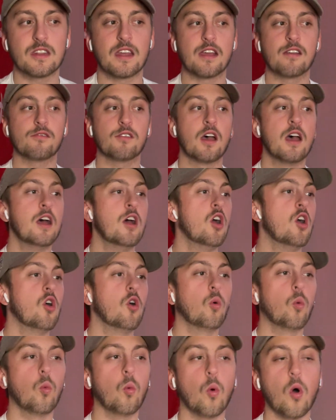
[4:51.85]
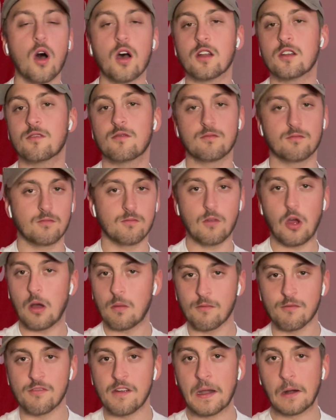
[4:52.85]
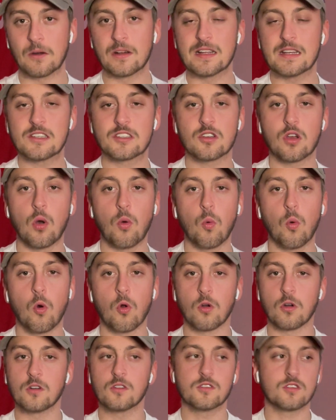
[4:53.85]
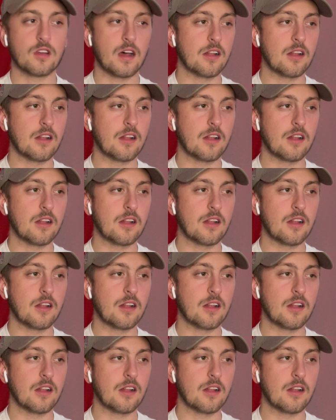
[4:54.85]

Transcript: They've won various awards.